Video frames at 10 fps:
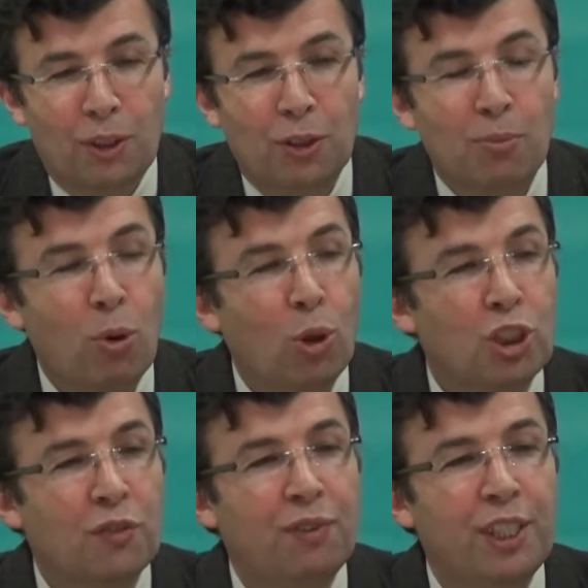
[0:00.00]
the
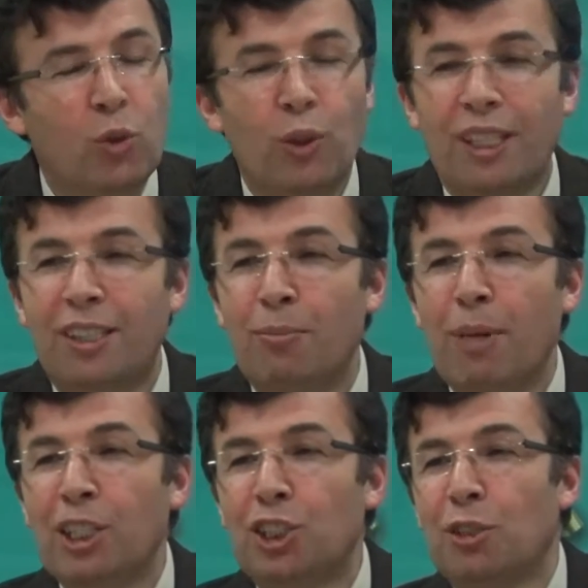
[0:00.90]
most frequently
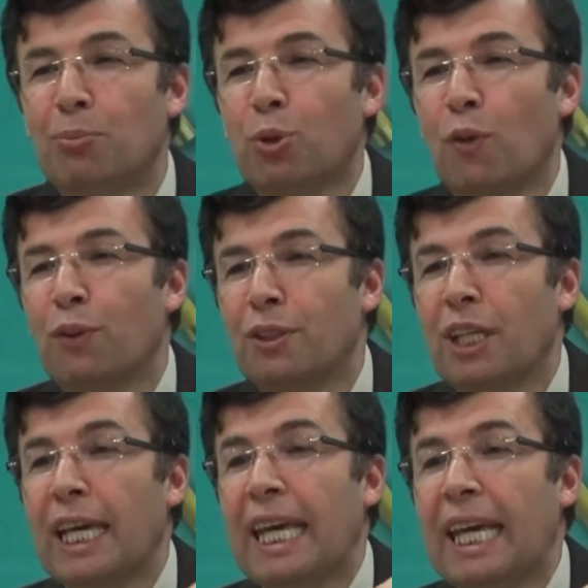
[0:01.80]
mentioned
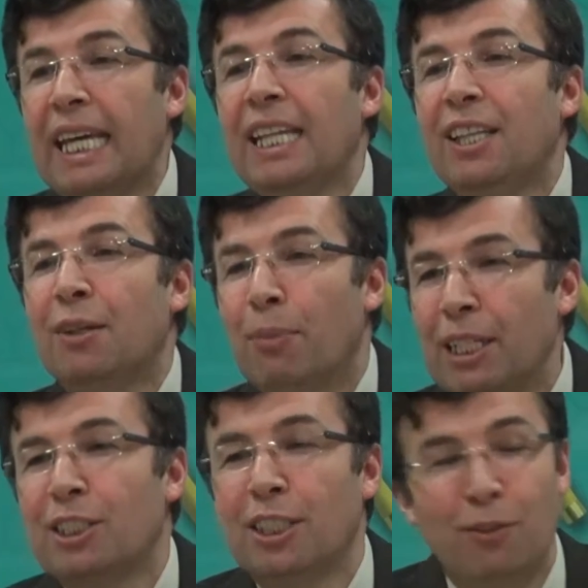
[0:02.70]
prophet in the
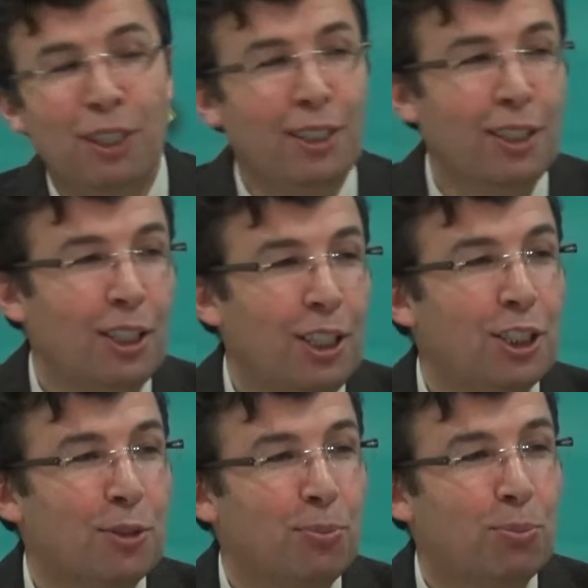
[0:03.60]
Mathnawi
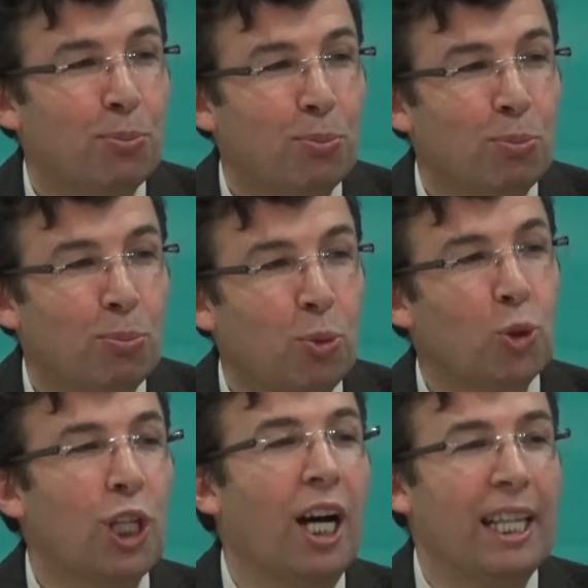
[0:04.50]
is
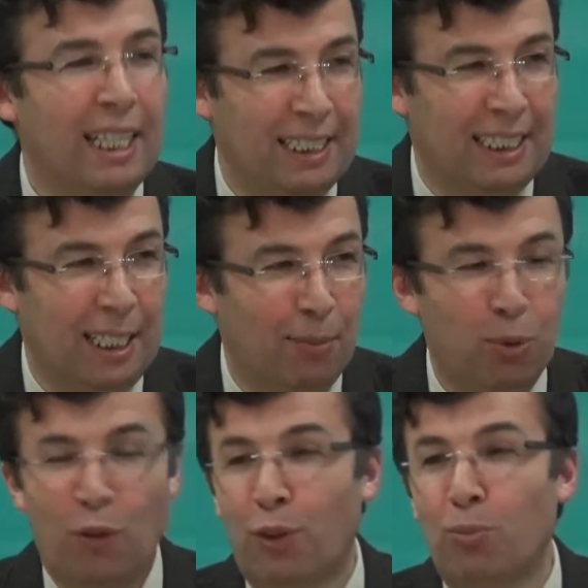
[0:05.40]
Musa alayhi salam,
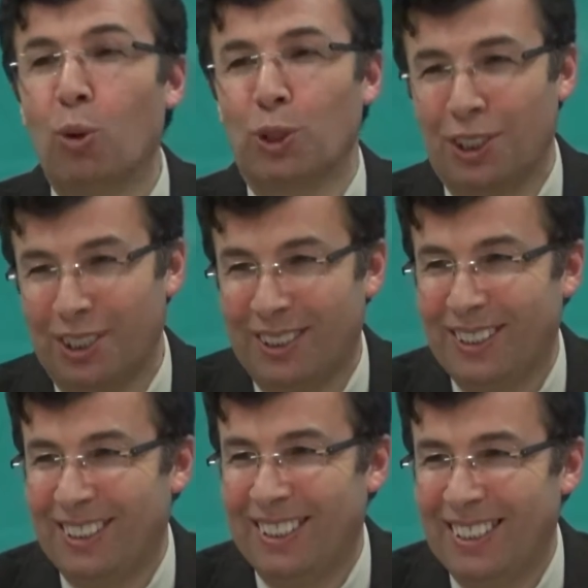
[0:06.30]
Prophet Moses,
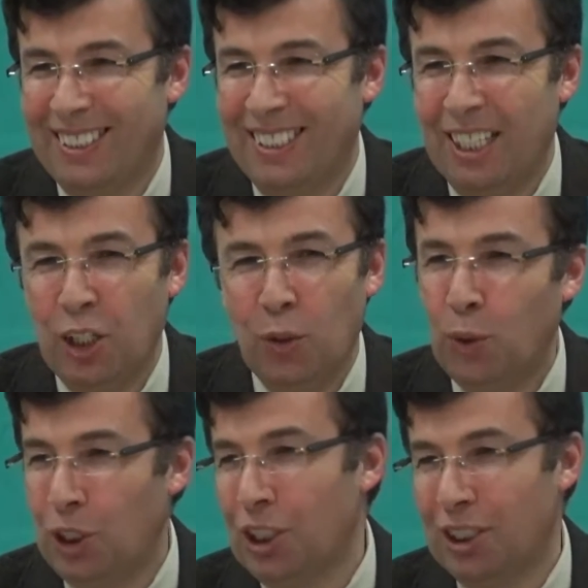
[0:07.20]

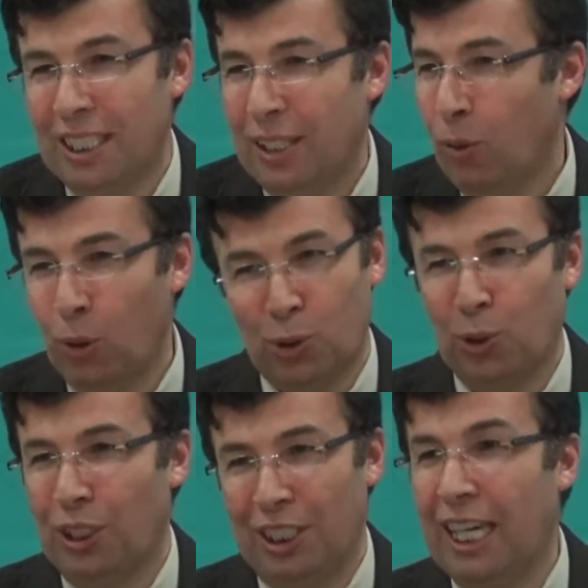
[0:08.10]
which is
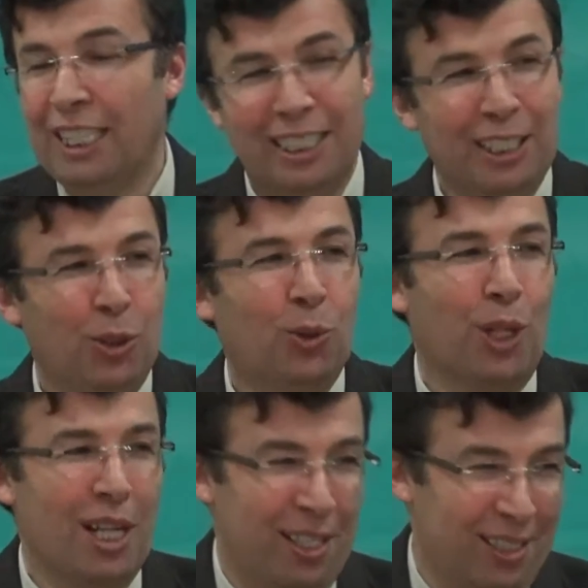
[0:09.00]
also the case in the
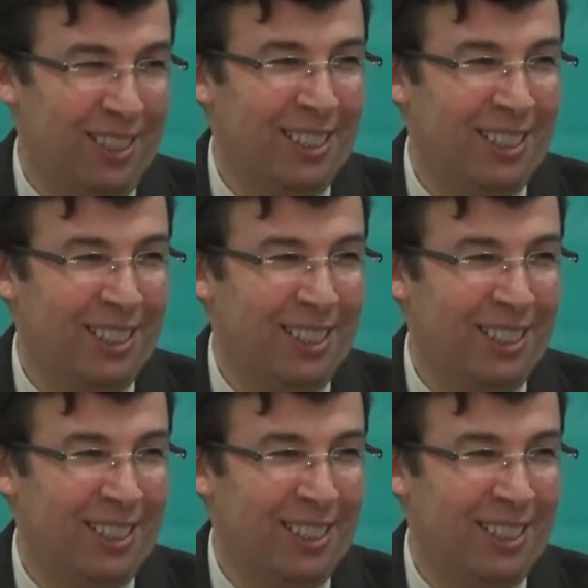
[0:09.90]
Quran.